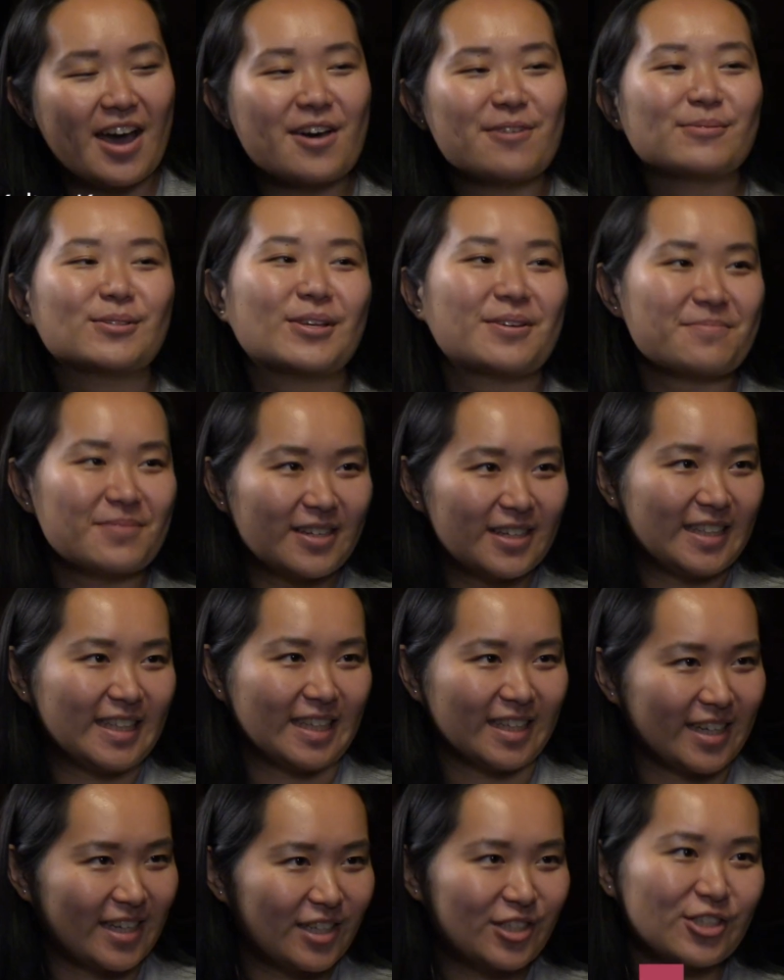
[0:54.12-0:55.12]
um, so I'm
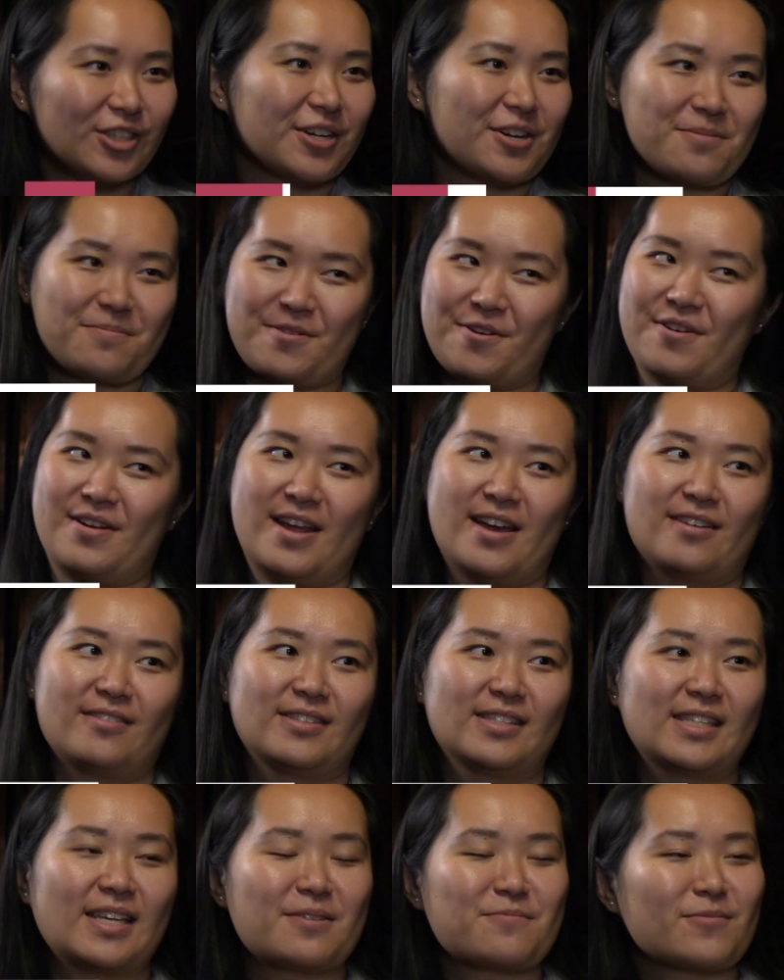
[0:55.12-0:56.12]
Kalina, she, her
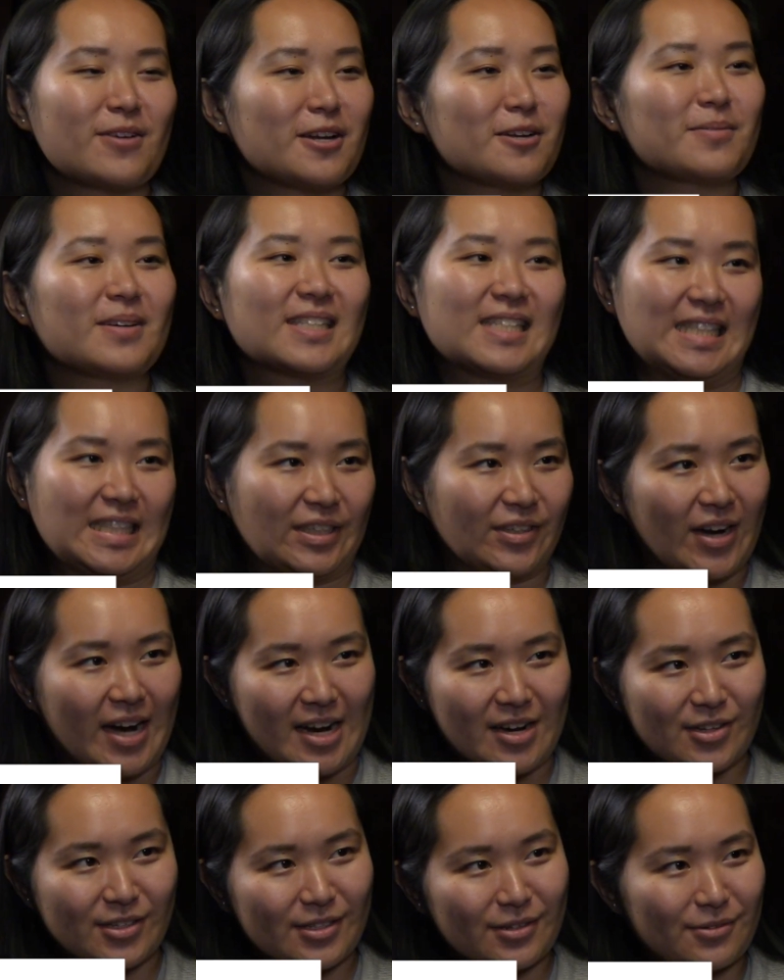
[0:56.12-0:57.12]
pronouns. I'm Roundabout's
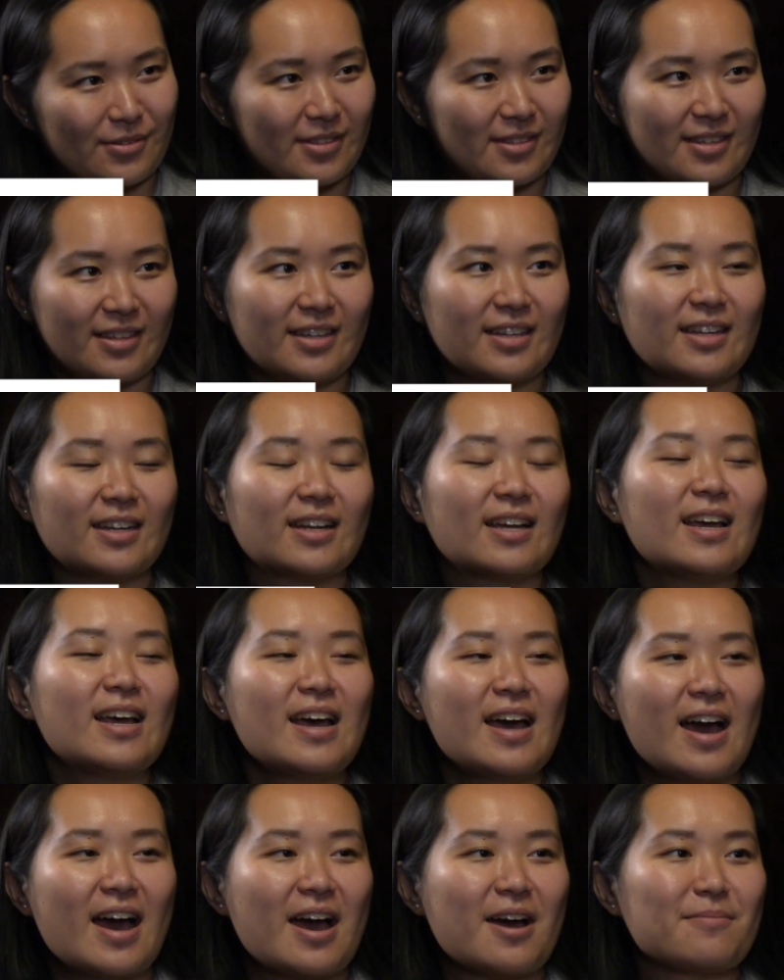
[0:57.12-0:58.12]
literary associate,
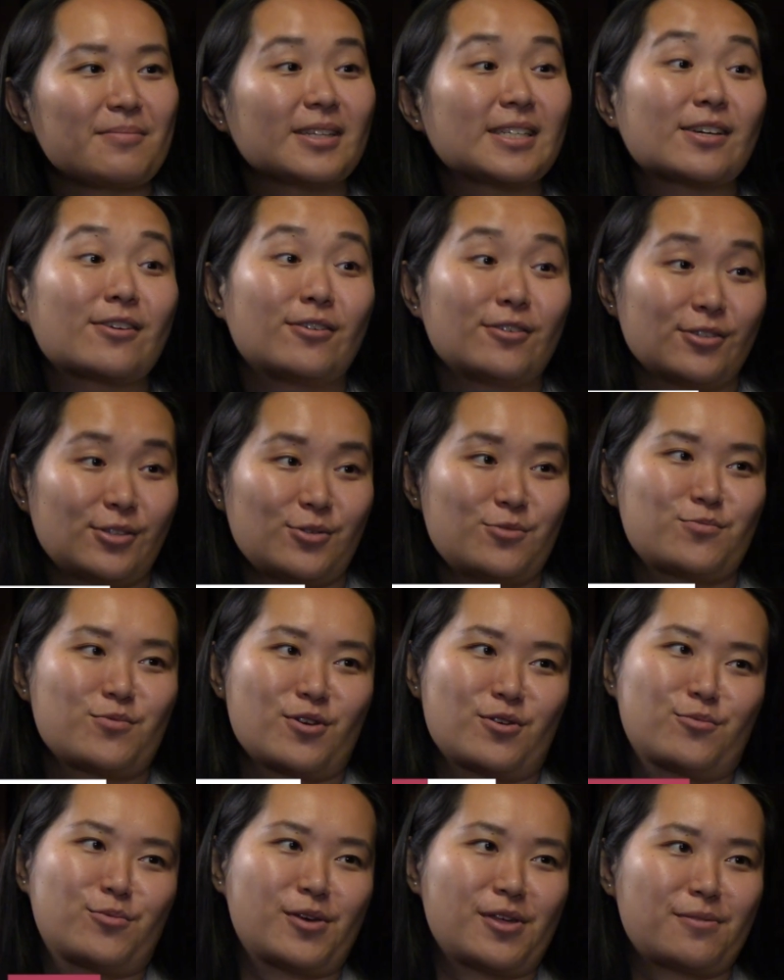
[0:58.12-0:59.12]
um, and I also
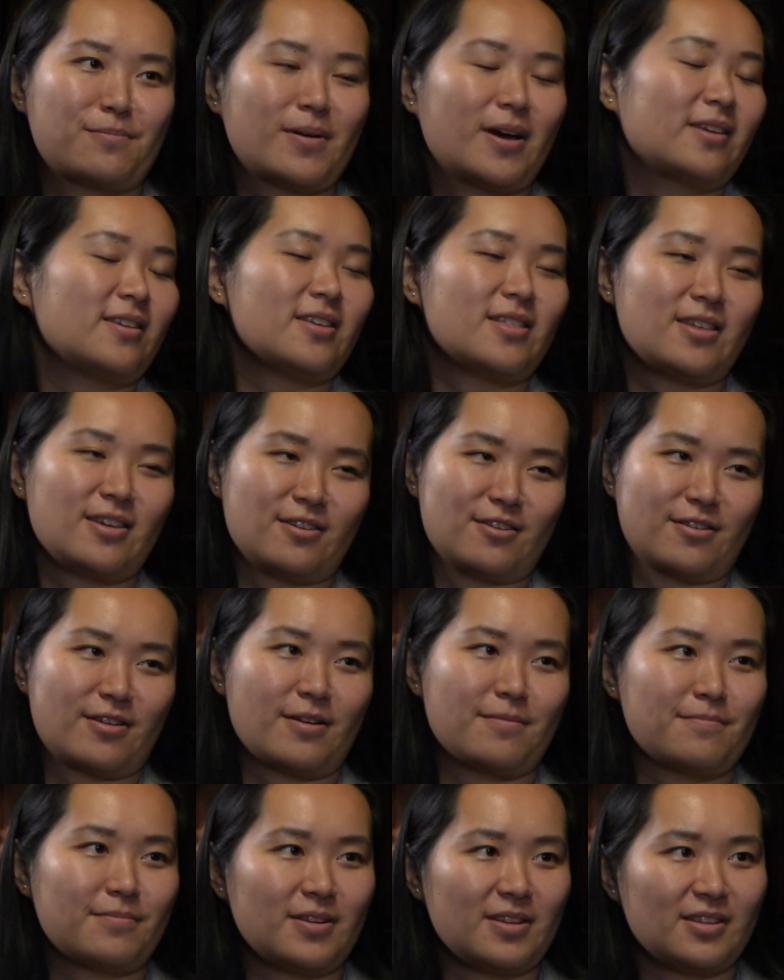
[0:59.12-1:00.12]
work with Ma-Yi Theatre
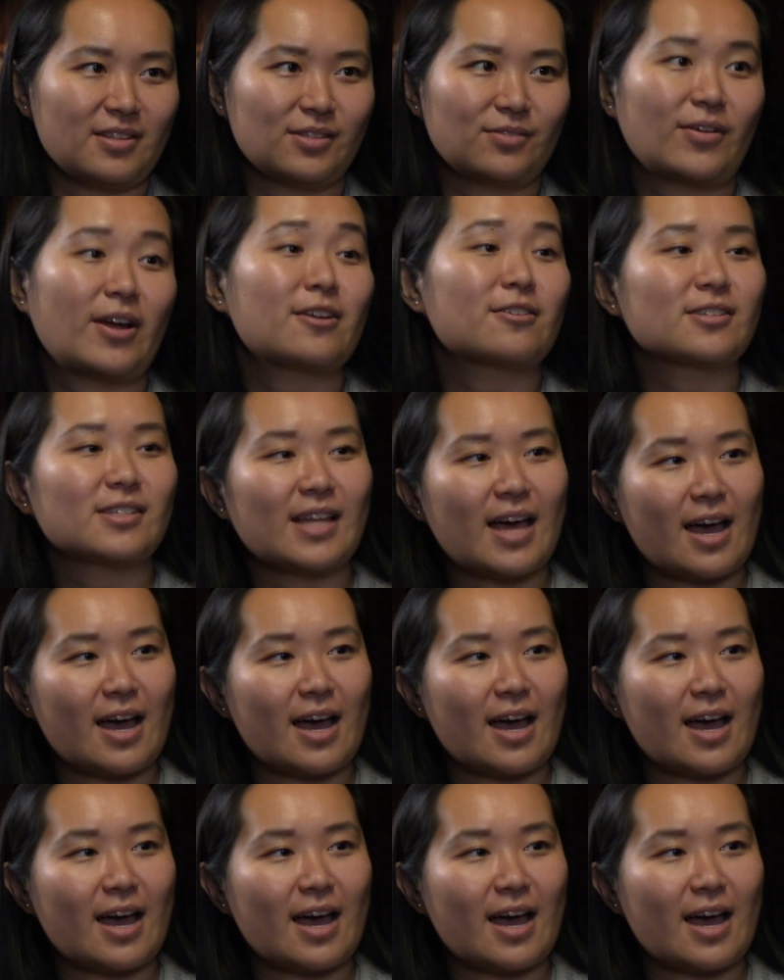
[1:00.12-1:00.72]
Company's Writers